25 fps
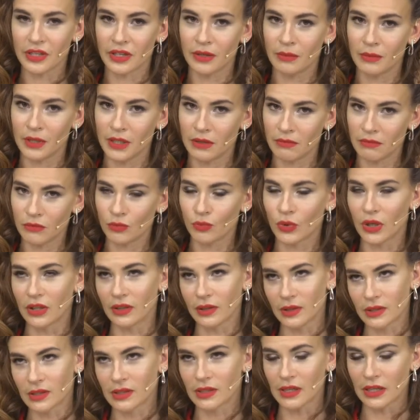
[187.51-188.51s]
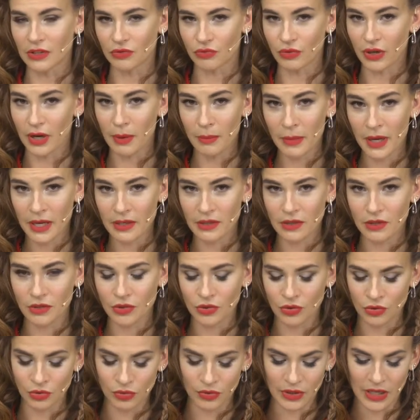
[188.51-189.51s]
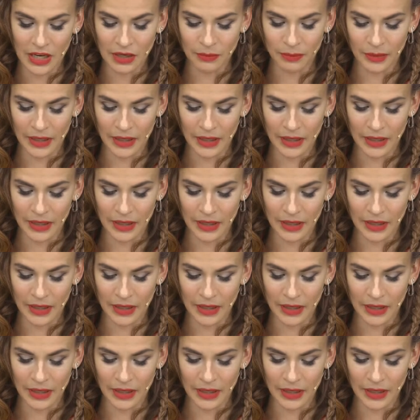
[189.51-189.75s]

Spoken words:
I mean, well, it's not recommended to do that,